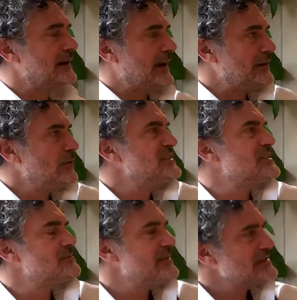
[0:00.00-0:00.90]
I know it's
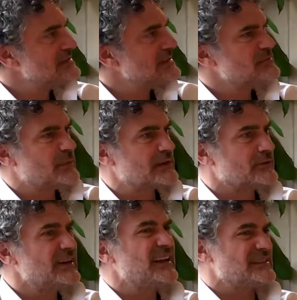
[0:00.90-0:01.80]
a business, but
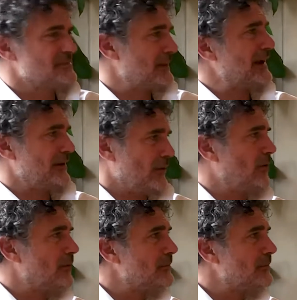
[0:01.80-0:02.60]
really it's my home.